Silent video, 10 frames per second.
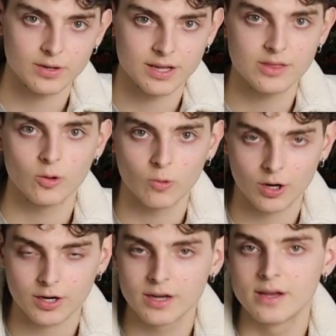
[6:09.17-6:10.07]
in the
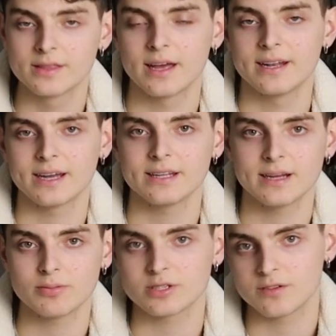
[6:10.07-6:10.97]
work that
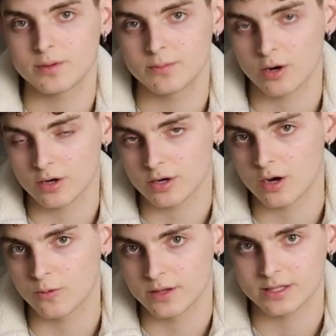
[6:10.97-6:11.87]
99% of people are
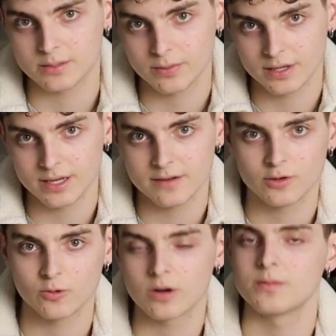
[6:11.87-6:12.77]
not willing to put in if
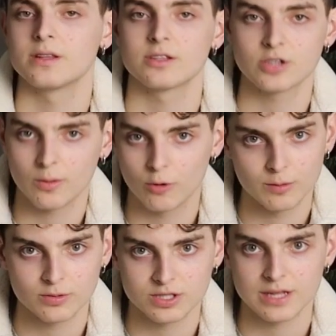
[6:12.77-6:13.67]
you want to be in the top 1%.